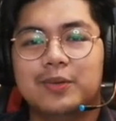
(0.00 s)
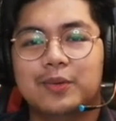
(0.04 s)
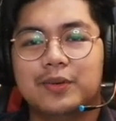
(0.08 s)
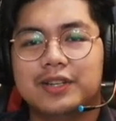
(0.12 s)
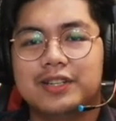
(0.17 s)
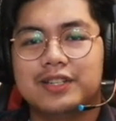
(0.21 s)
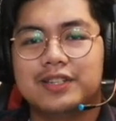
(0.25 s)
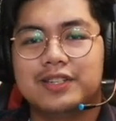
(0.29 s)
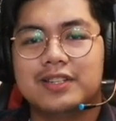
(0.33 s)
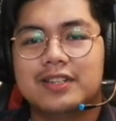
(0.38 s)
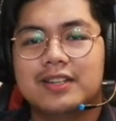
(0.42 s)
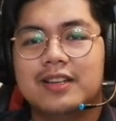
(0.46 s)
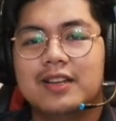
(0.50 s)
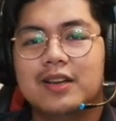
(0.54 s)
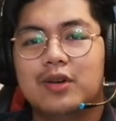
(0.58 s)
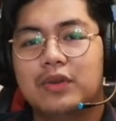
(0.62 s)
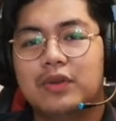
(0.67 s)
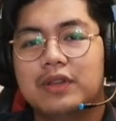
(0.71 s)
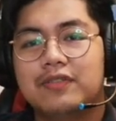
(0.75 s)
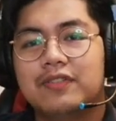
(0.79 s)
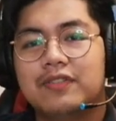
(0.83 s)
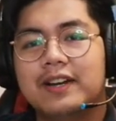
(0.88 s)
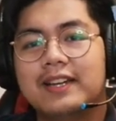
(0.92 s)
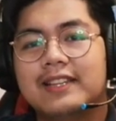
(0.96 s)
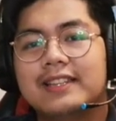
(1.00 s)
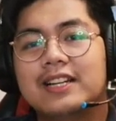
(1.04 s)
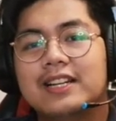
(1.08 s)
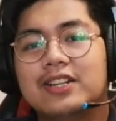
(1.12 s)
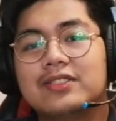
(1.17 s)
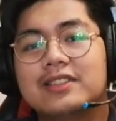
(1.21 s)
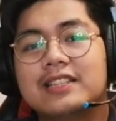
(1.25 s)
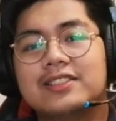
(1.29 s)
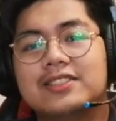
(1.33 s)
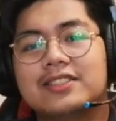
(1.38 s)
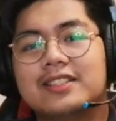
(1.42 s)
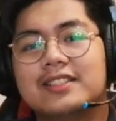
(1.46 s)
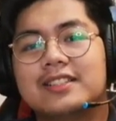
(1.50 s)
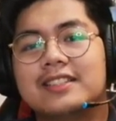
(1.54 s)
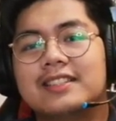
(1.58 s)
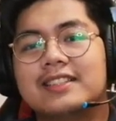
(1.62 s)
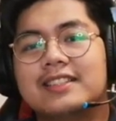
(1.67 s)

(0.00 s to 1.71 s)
which we find out later on